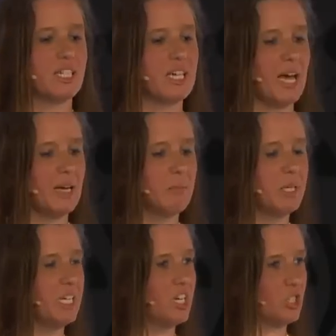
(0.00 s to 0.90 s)

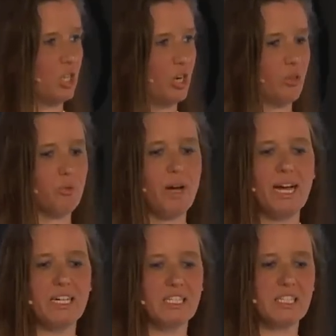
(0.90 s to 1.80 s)
diabetes,
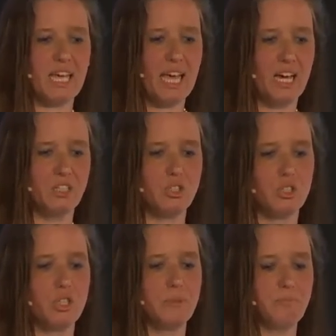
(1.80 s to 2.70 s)
arthritis, cancer.